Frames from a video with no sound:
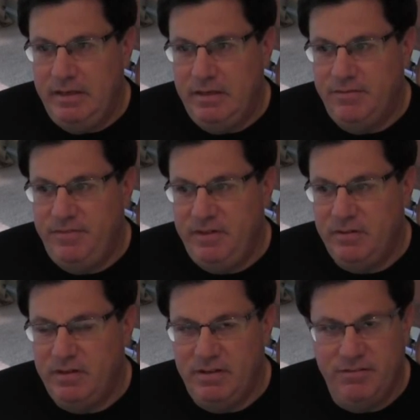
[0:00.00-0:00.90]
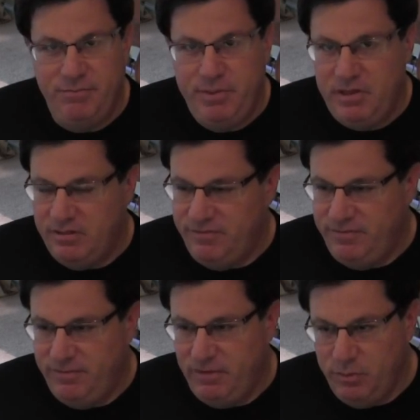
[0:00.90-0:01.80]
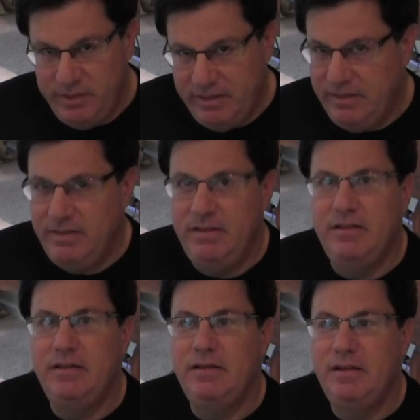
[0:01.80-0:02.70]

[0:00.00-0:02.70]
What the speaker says: In a field of pure fluidity,